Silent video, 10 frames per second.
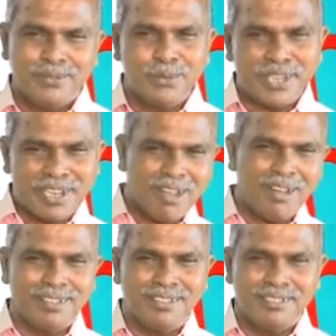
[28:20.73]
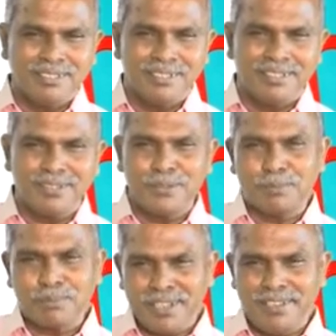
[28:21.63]
you recall and you
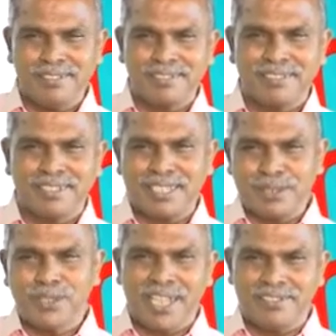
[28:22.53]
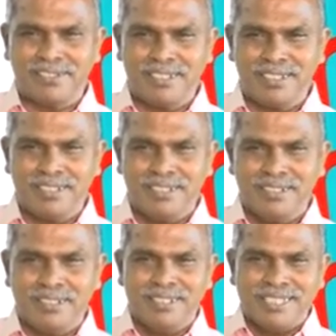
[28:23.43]
please give the answer.
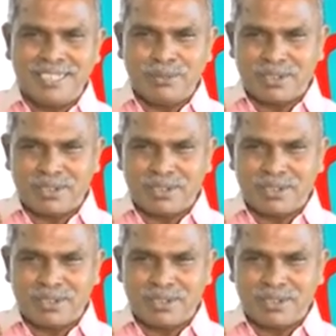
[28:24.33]
Your